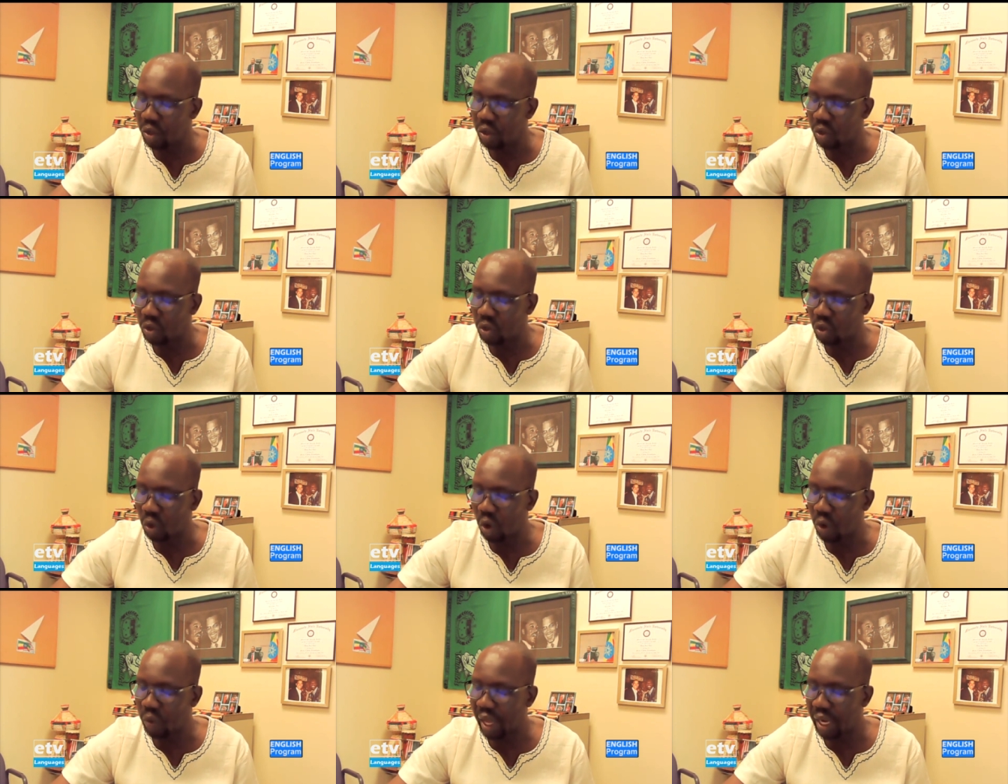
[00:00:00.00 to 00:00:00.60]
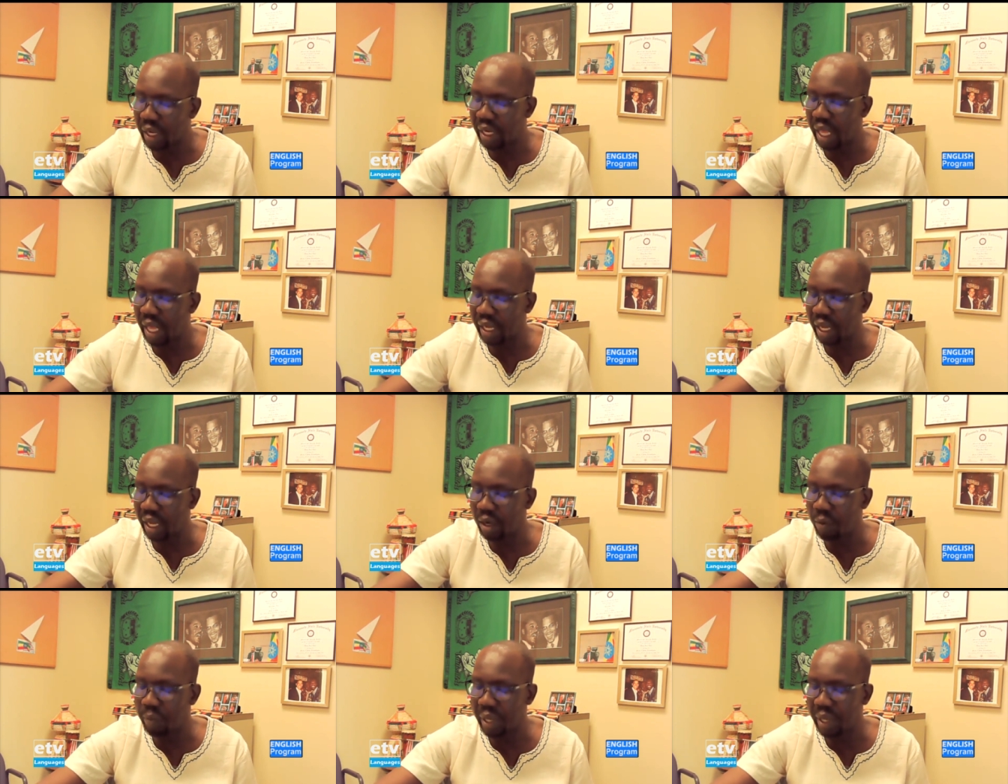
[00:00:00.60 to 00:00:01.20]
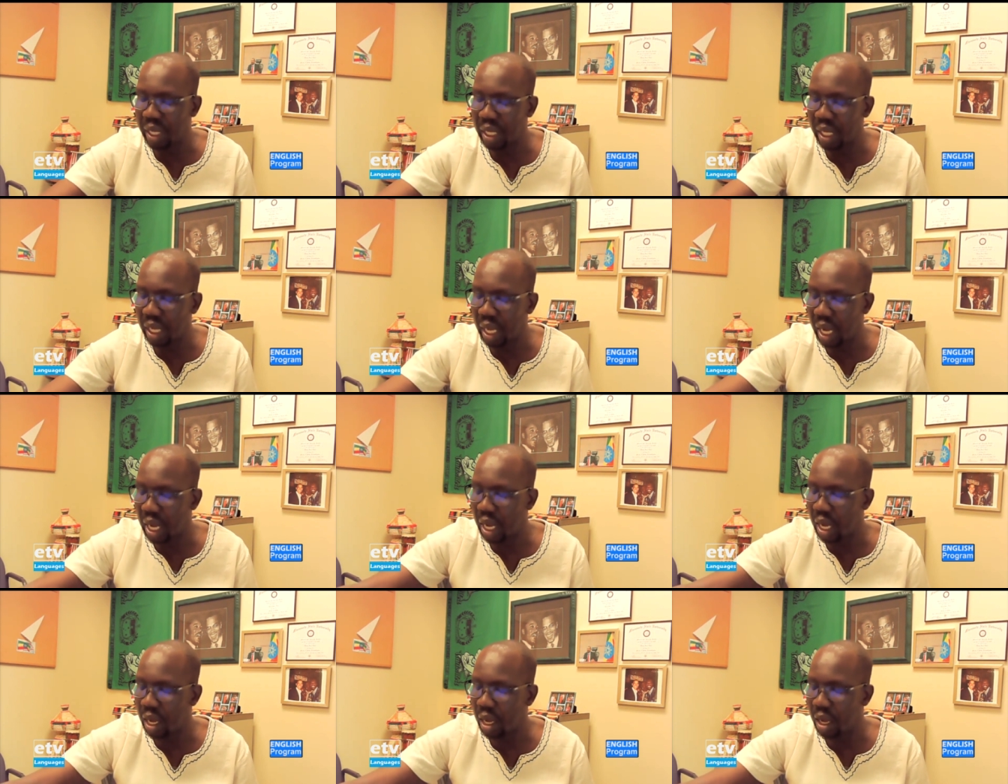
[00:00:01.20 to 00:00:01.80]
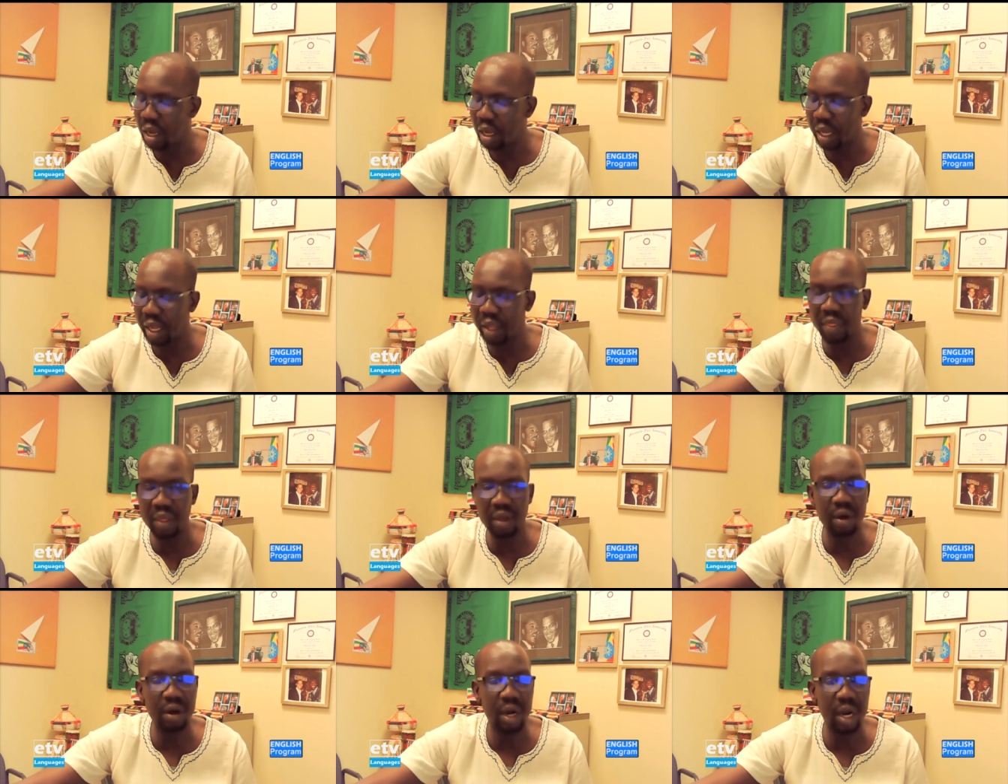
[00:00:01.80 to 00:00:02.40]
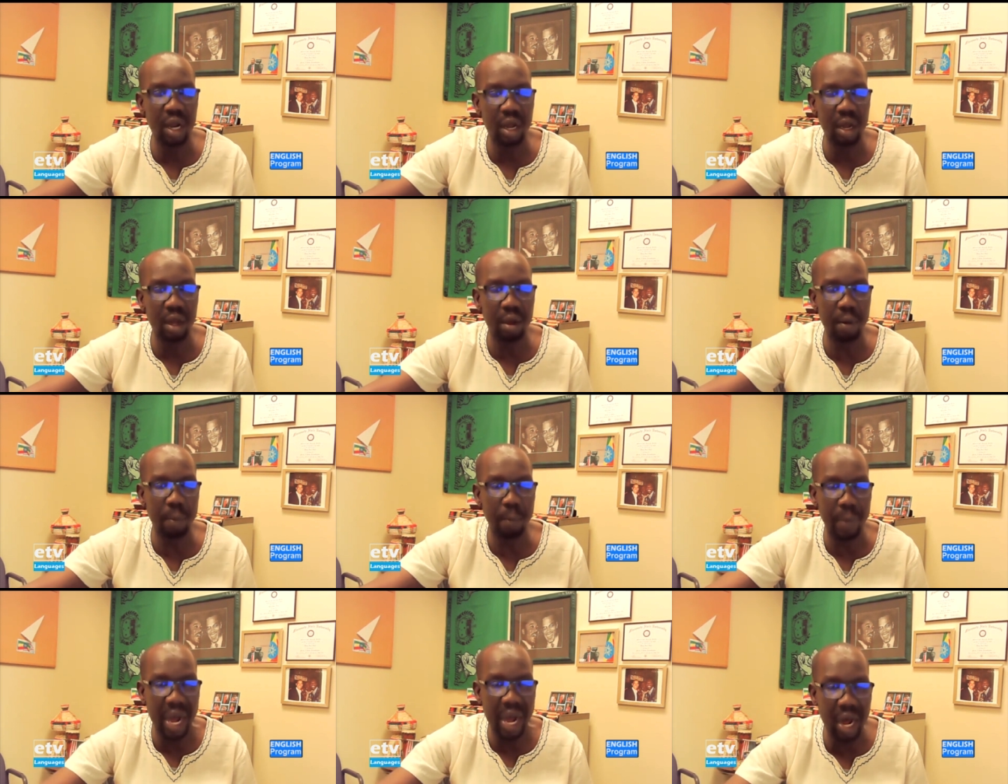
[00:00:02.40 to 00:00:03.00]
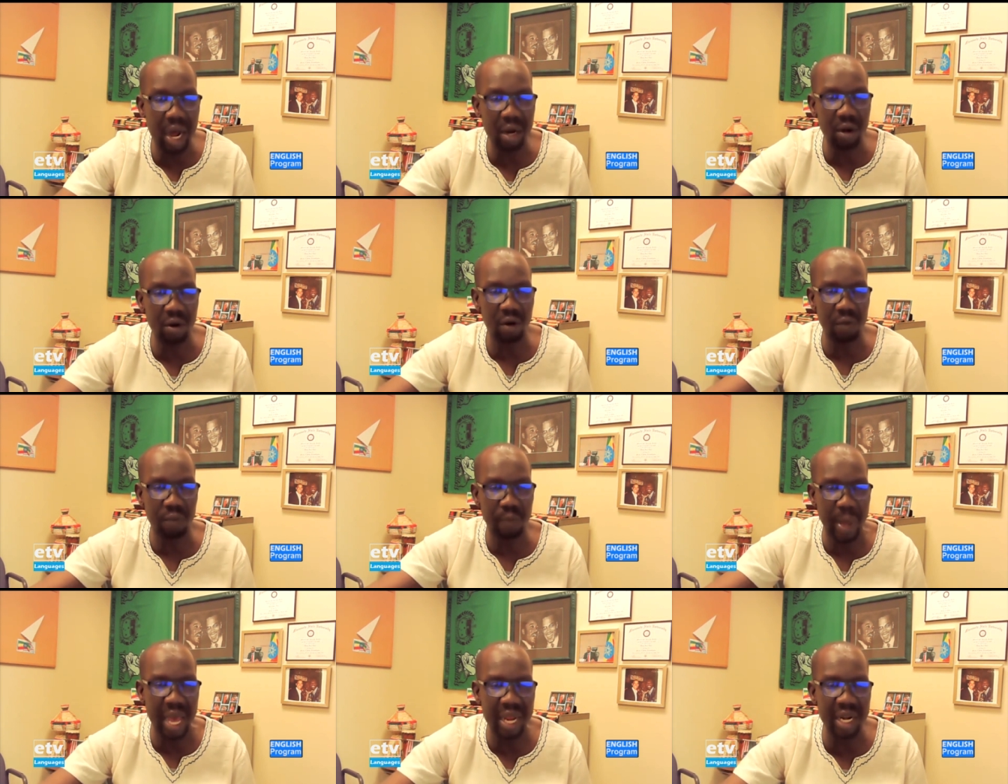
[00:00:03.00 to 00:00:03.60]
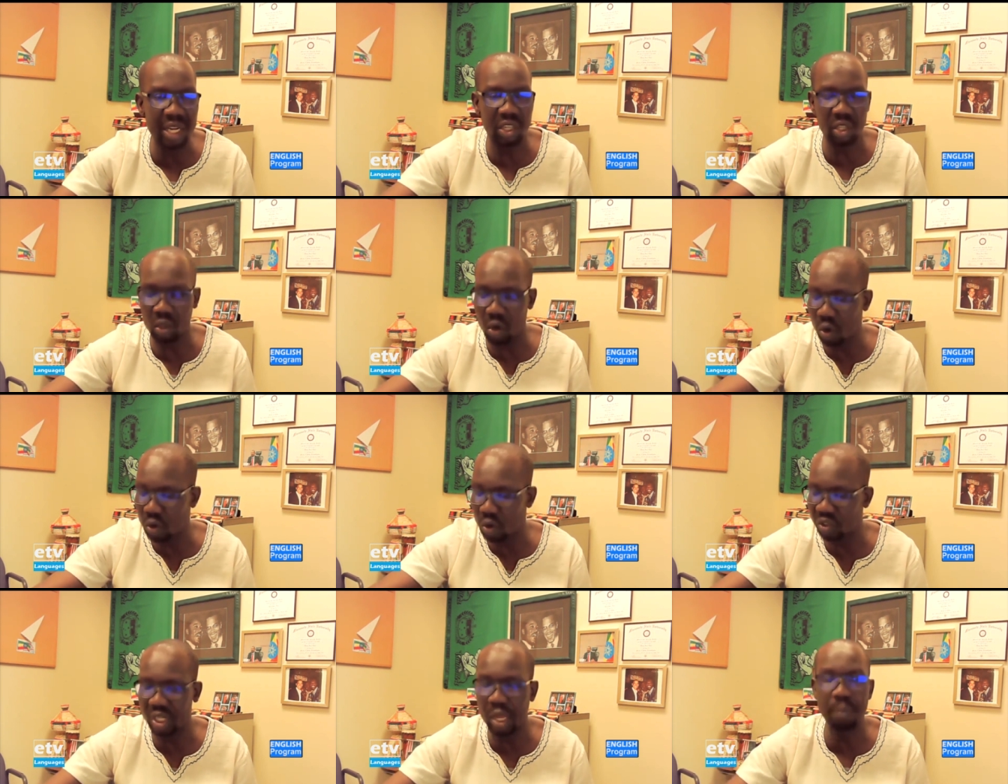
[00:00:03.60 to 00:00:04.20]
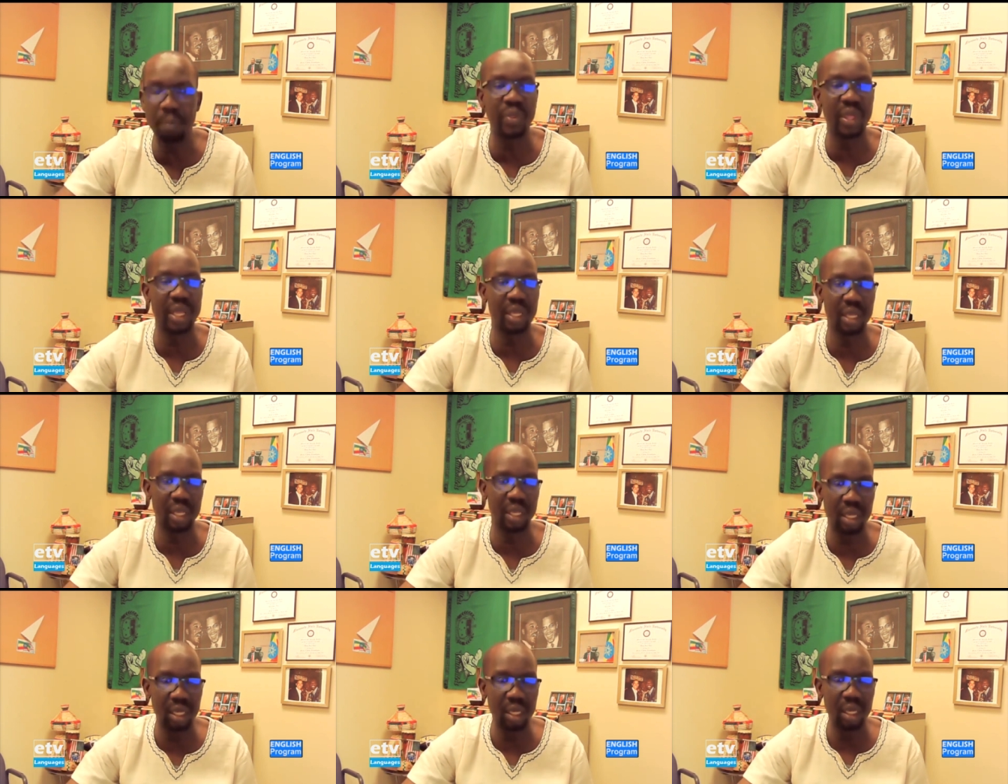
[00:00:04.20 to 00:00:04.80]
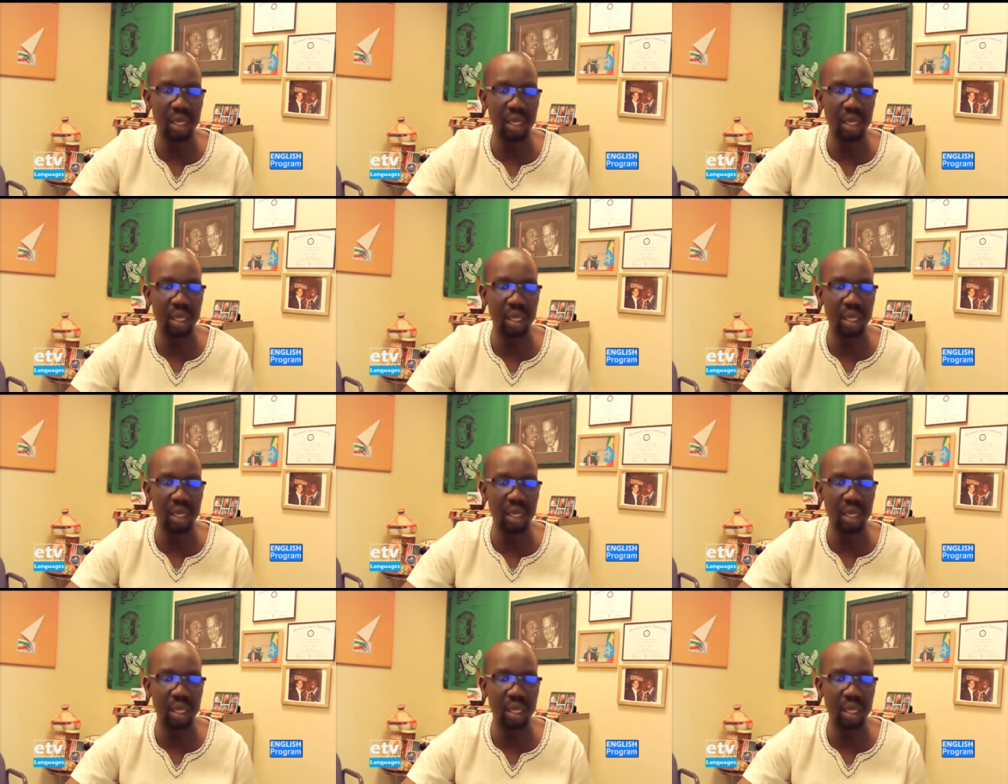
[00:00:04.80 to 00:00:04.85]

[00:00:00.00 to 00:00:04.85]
so that they can be either barred or punished or something,